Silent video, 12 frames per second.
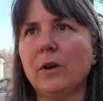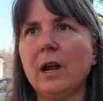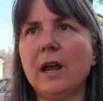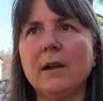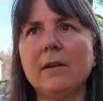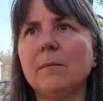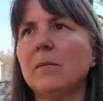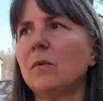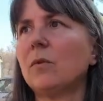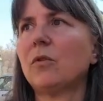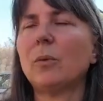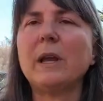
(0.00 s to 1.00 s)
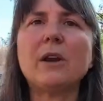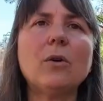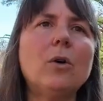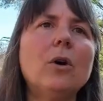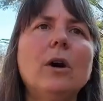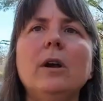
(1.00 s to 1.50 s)
and sweet
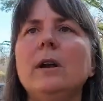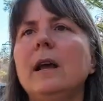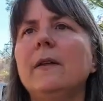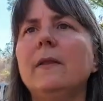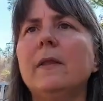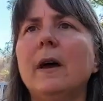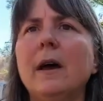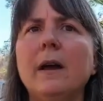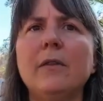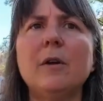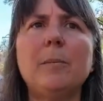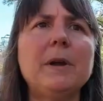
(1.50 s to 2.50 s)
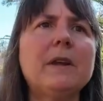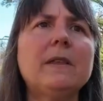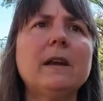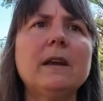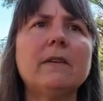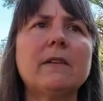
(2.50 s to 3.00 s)
corn and the big
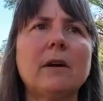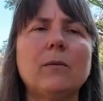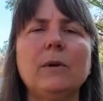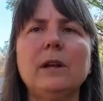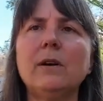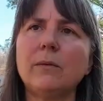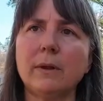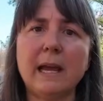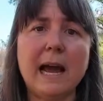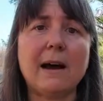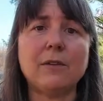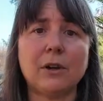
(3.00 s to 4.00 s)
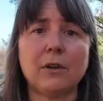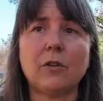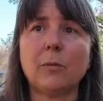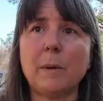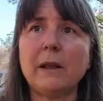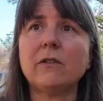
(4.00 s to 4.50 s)
things that we don't really have a good
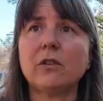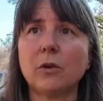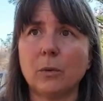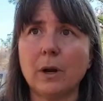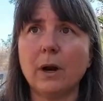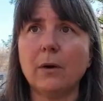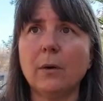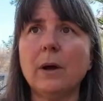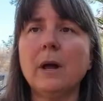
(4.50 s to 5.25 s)
space to grow.